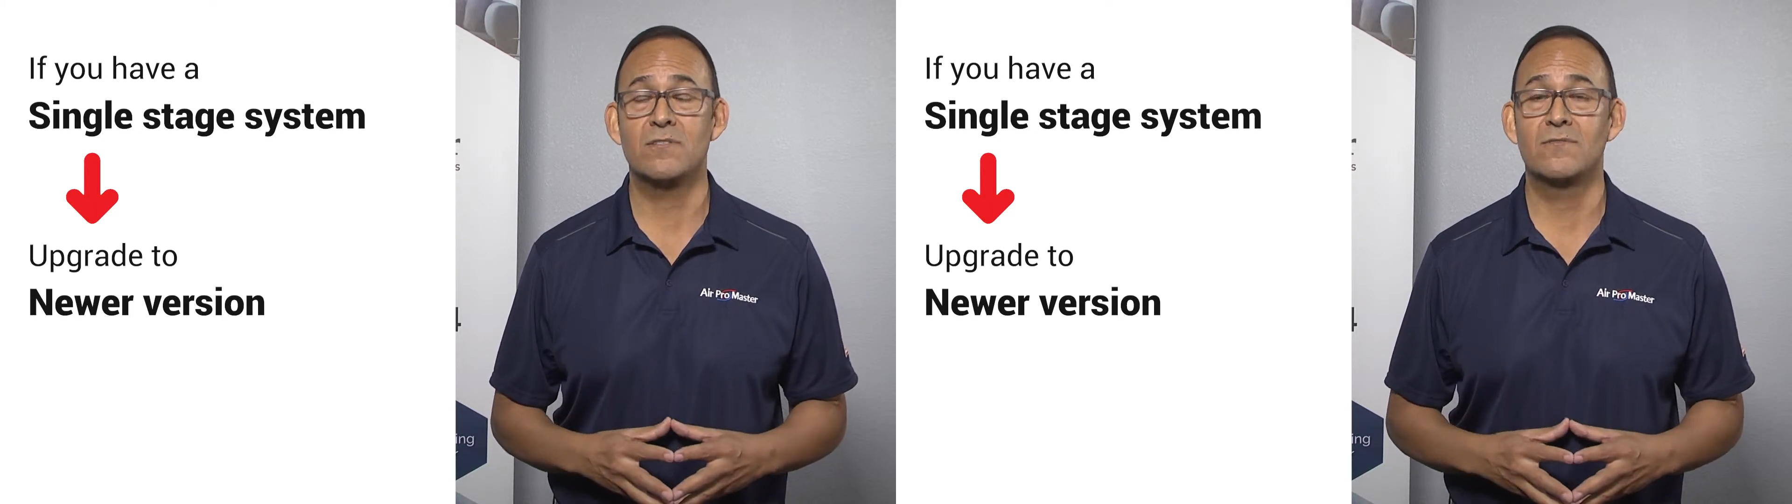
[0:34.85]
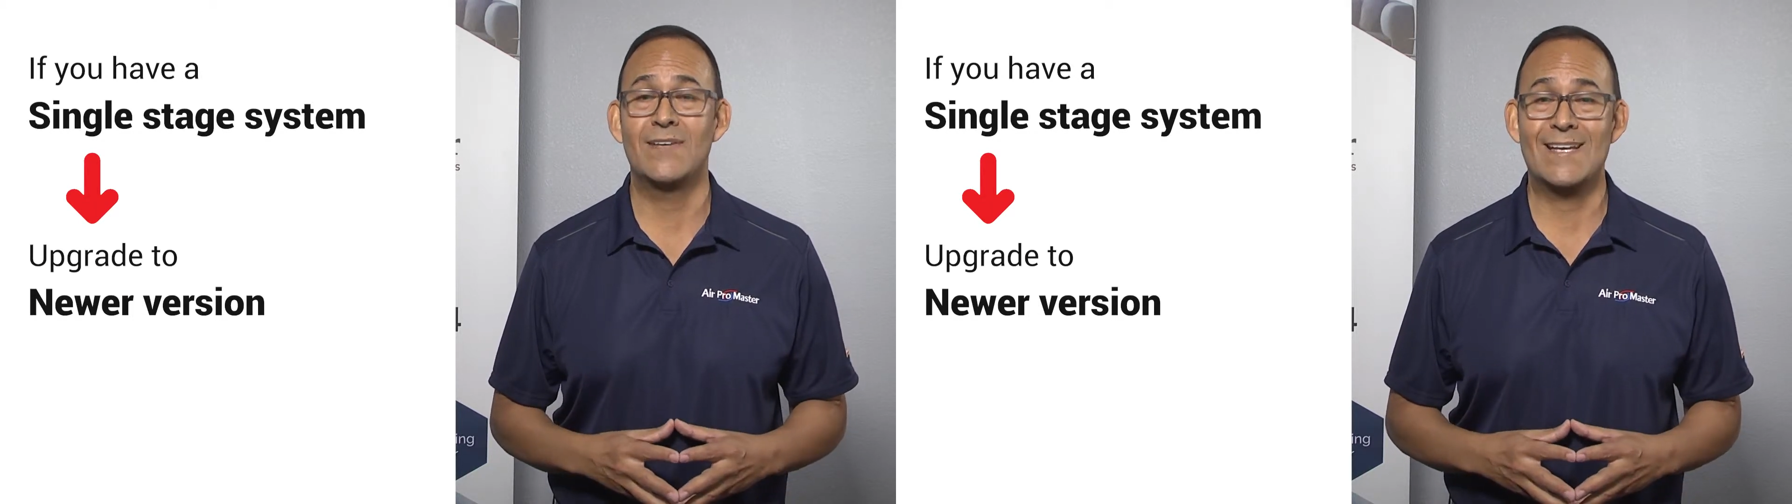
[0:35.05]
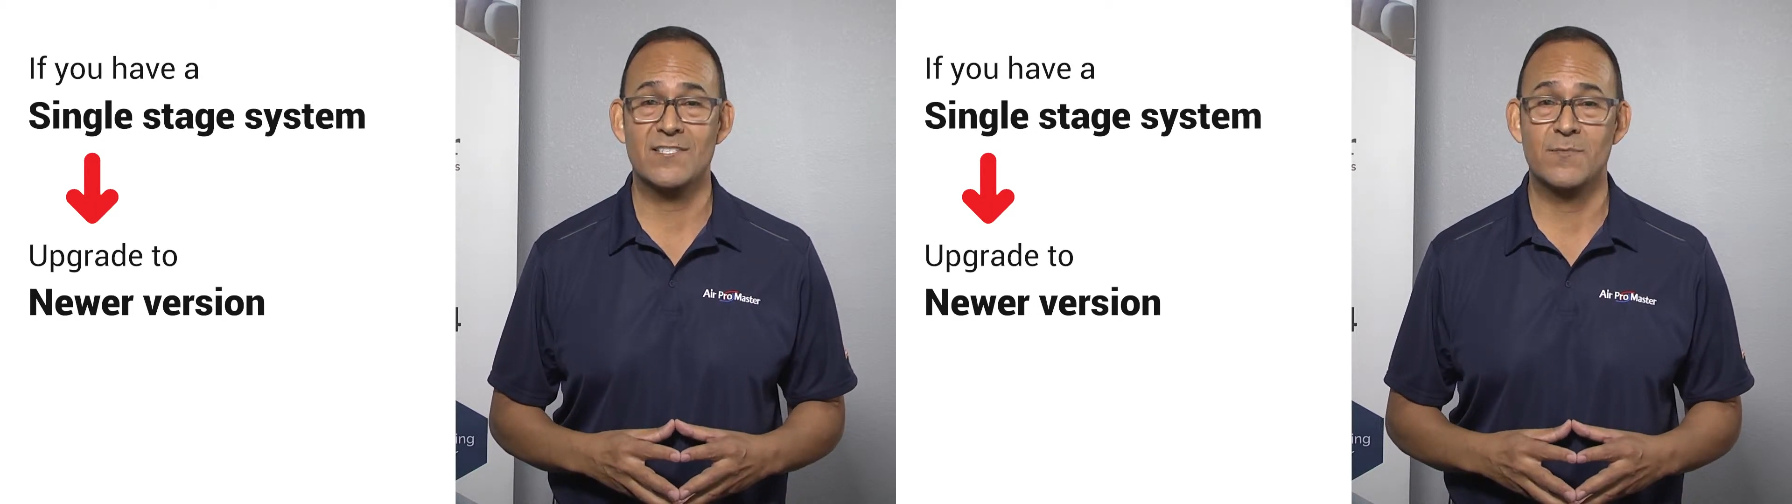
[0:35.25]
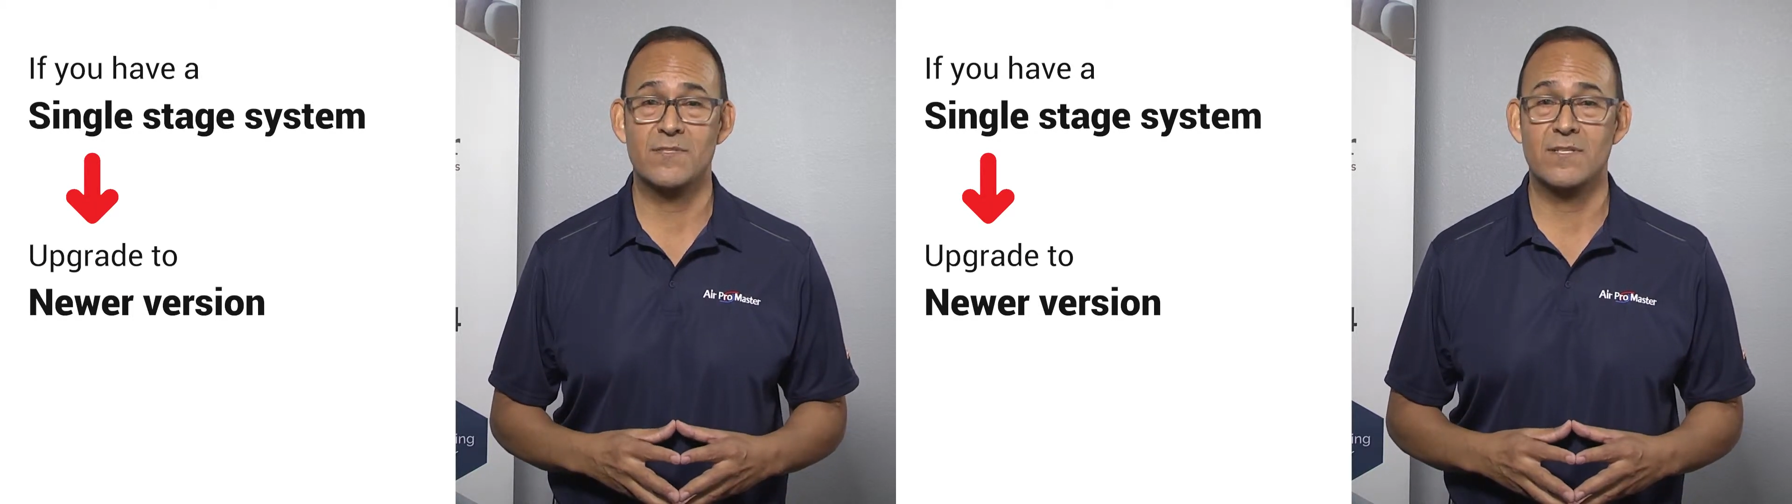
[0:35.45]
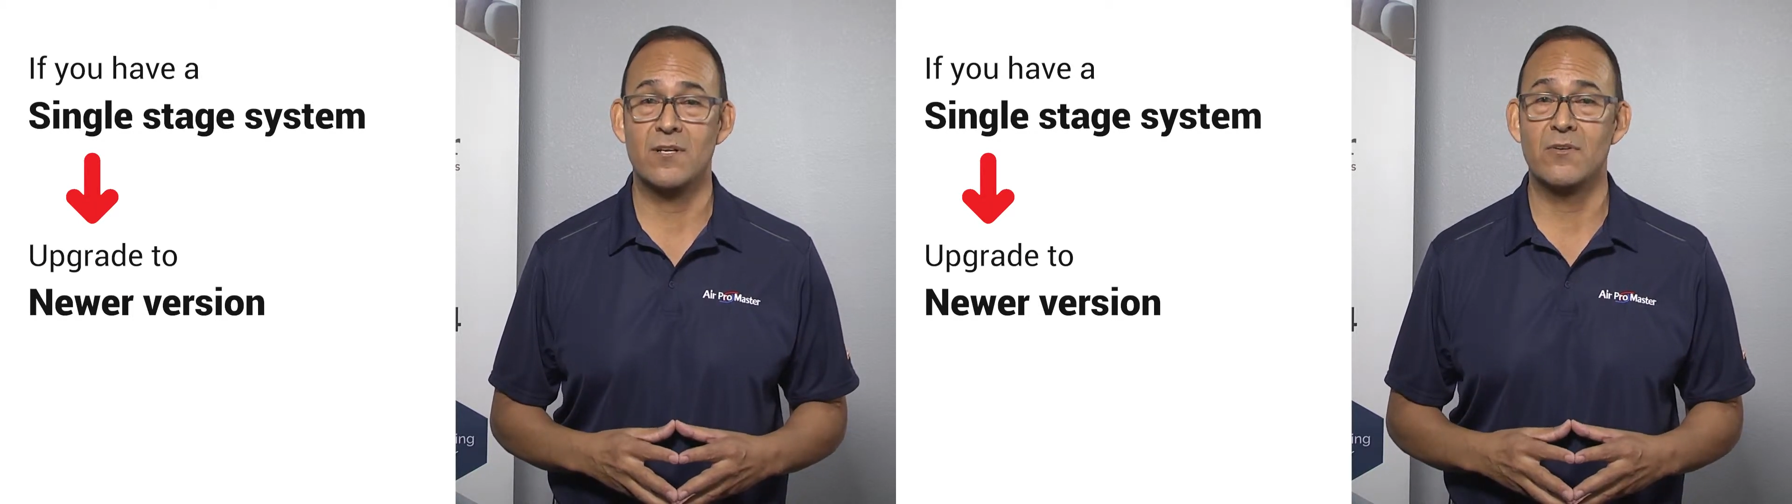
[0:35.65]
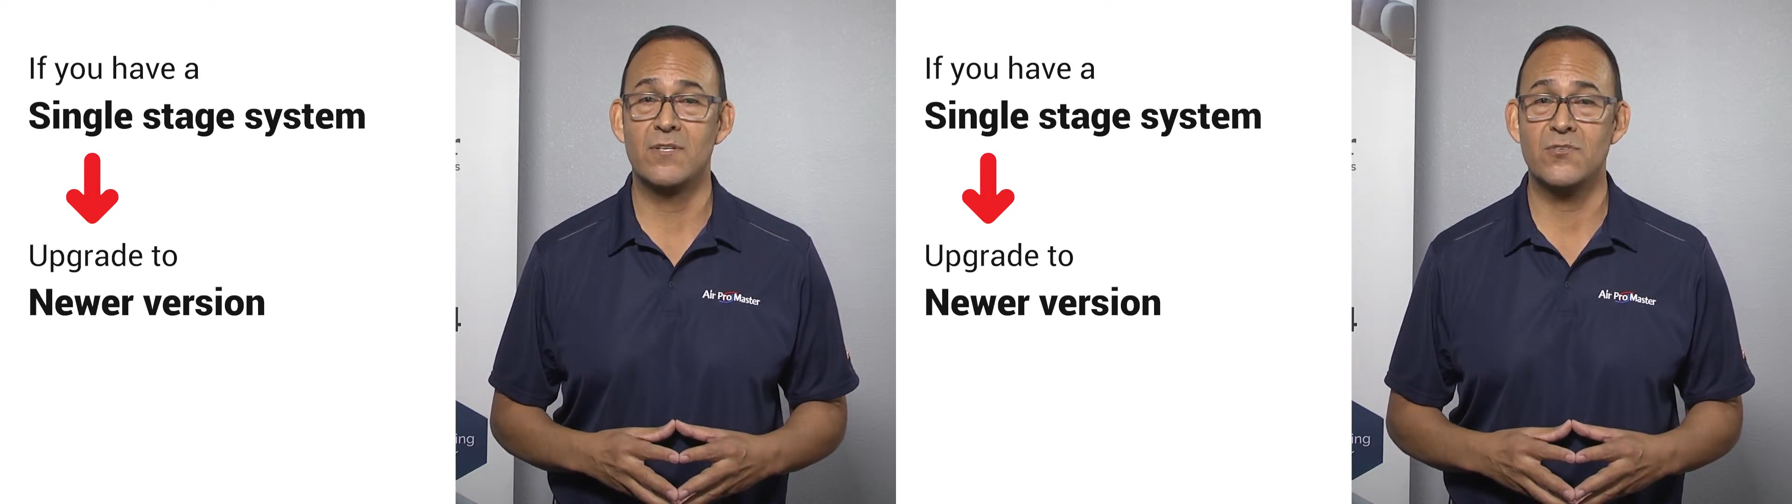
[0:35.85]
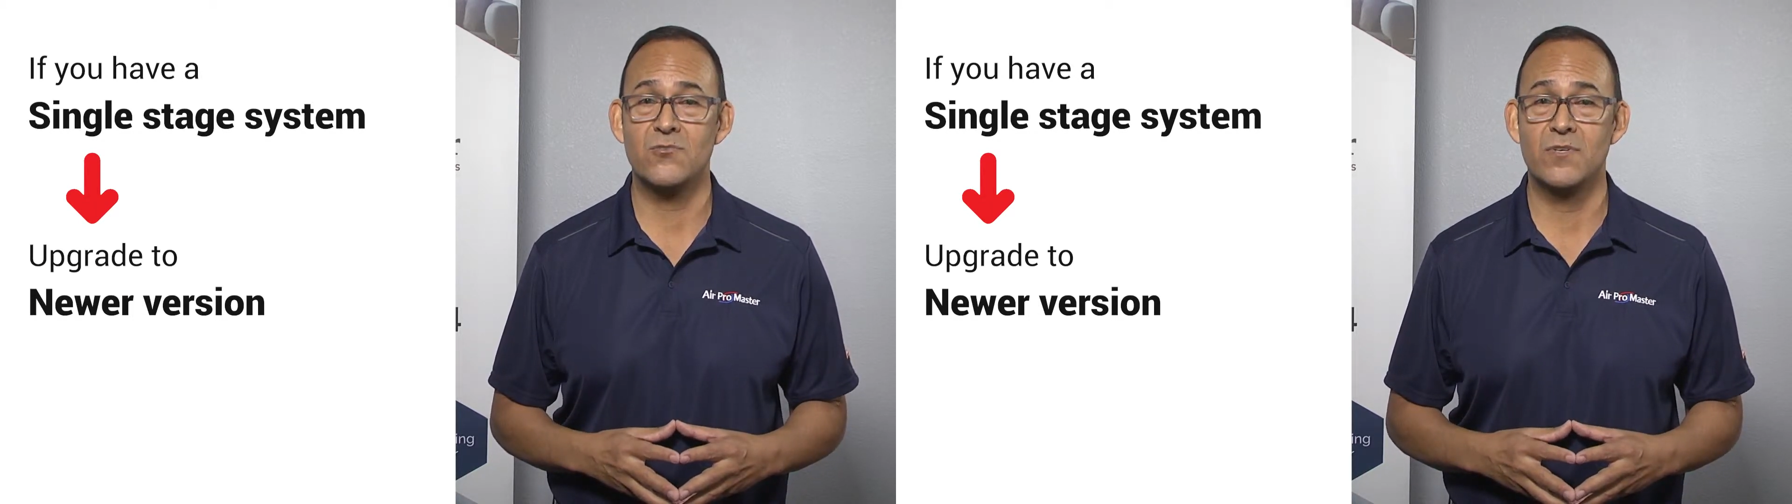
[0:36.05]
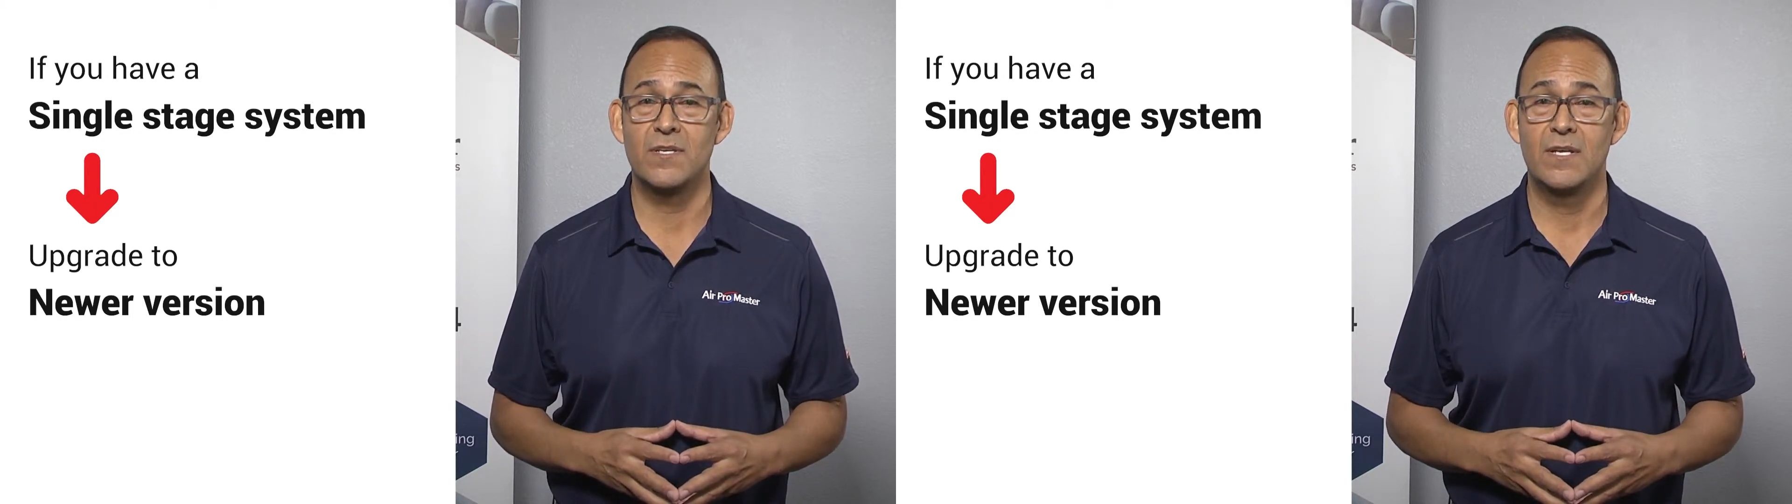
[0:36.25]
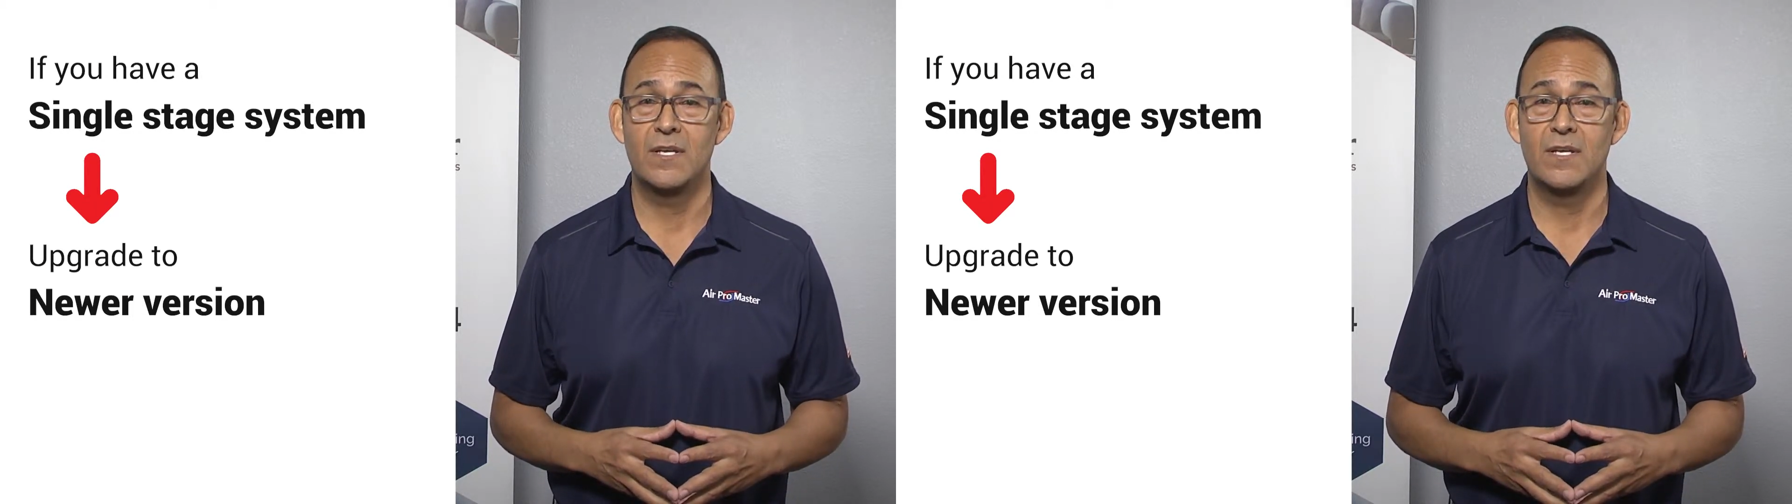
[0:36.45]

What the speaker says: advancements in our industry,